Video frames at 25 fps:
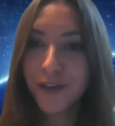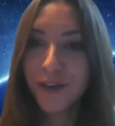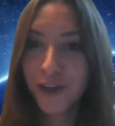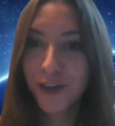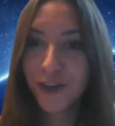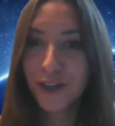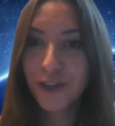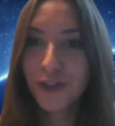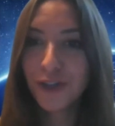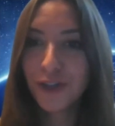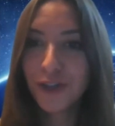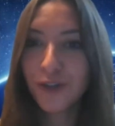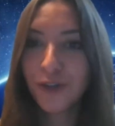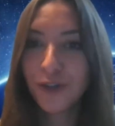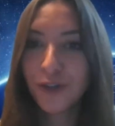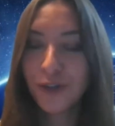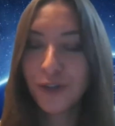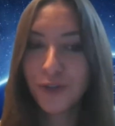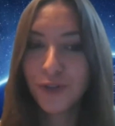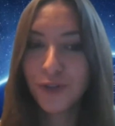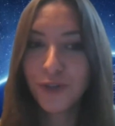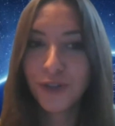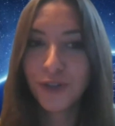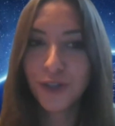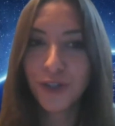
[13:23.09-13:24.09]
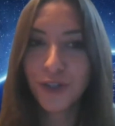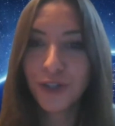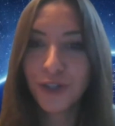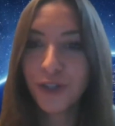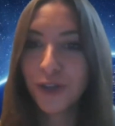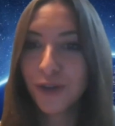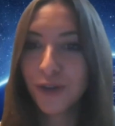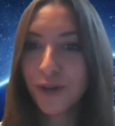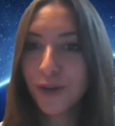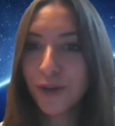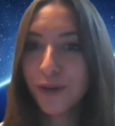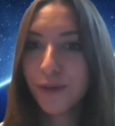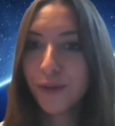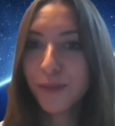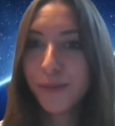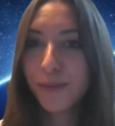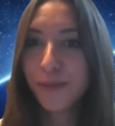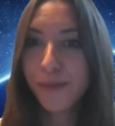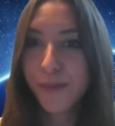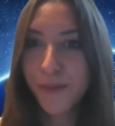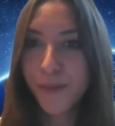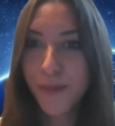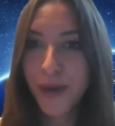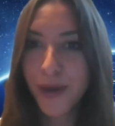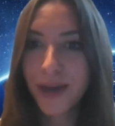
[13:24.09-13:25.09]
conventional, traditional
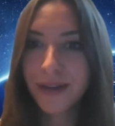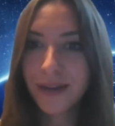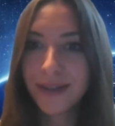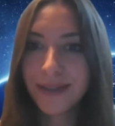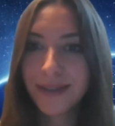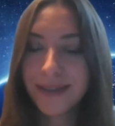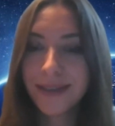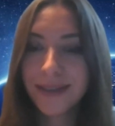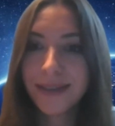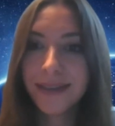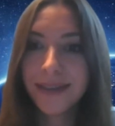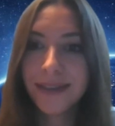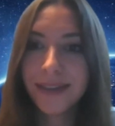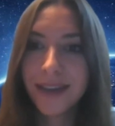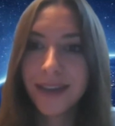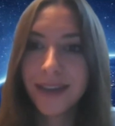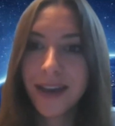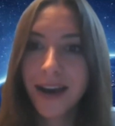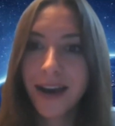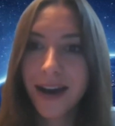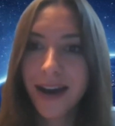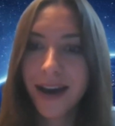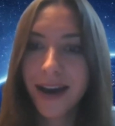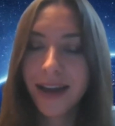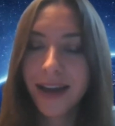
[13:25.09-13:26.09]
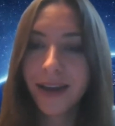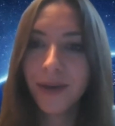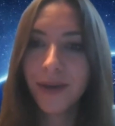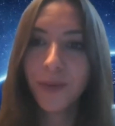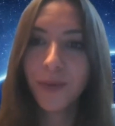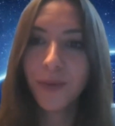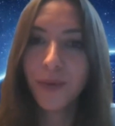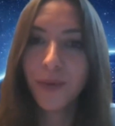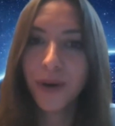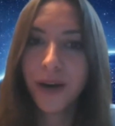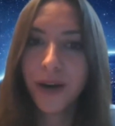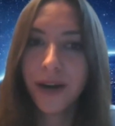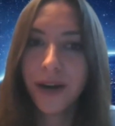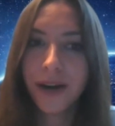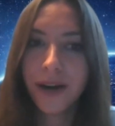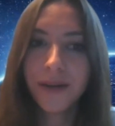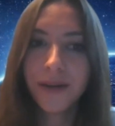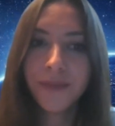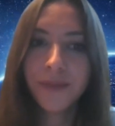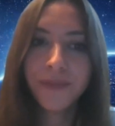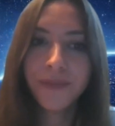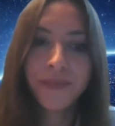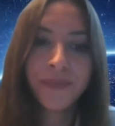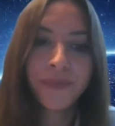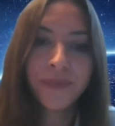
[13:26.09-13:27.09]
medicine guy
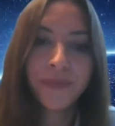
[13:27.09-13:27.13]
where,